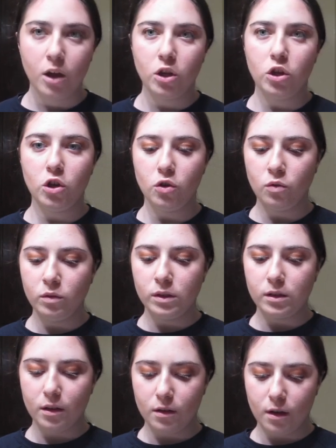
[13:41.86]

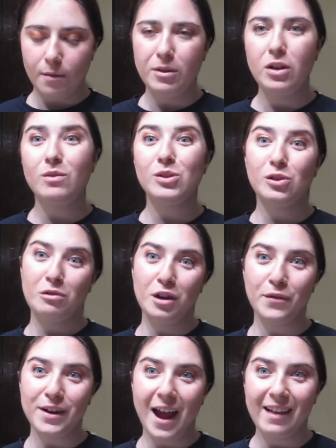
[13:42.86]
use 2
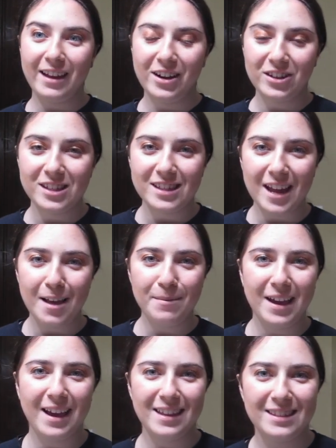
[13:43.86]
different highlighters today
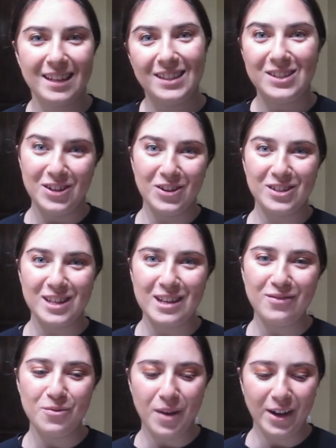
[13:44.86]
because it's New Year's
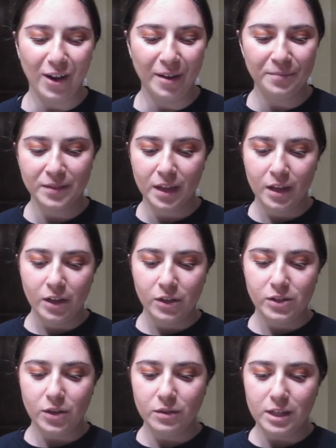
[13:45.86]
Eve, why not?
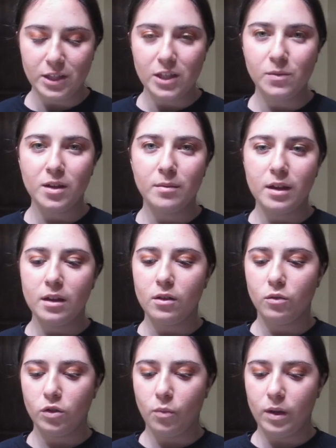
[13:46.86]
So this is
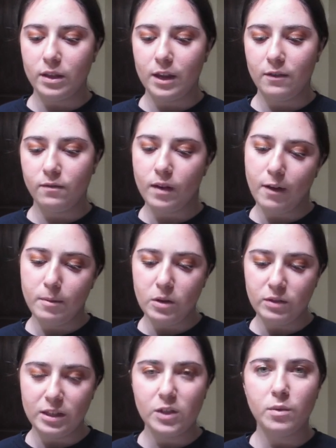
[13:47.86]
the one that I've been
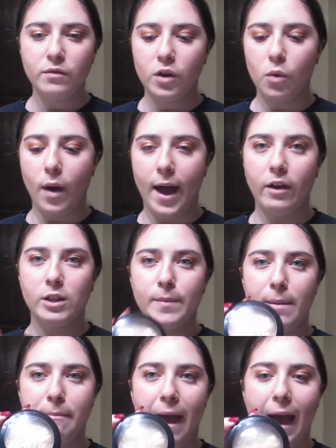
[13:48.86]
using this one for a while. It's
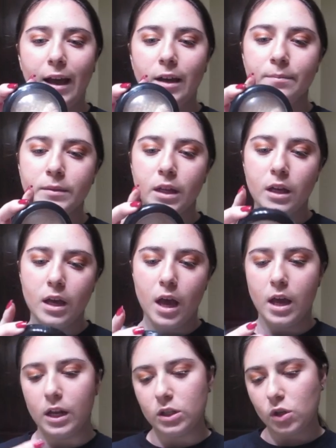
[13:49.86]
by MAC
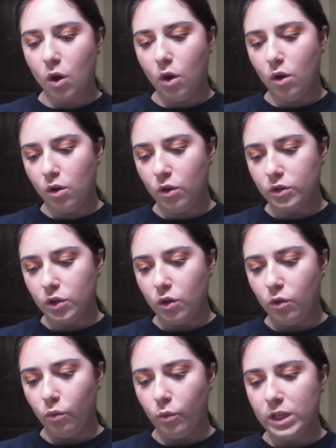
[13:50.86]
and it's
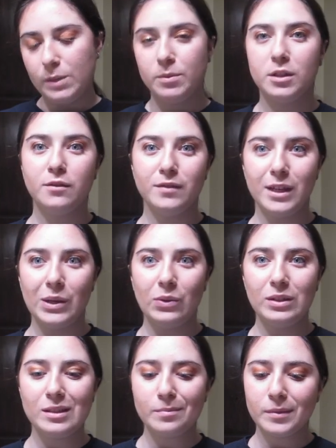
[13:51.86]
called Whisper of
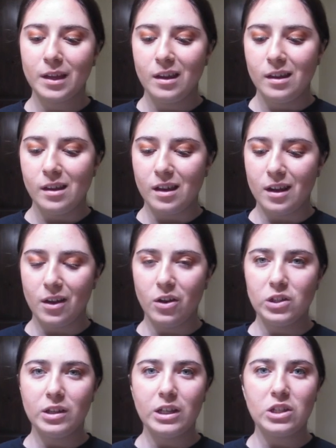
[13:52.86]
Guilt. And I
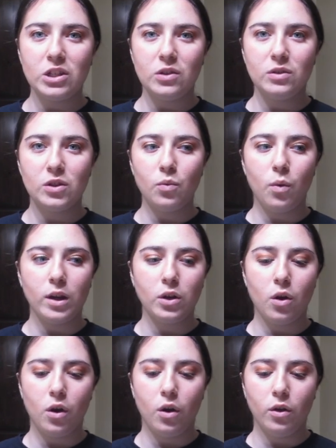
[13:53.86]
also like to use the one
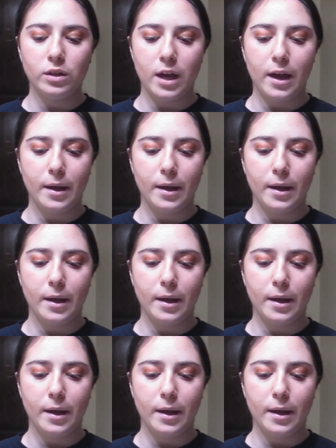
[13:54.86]
called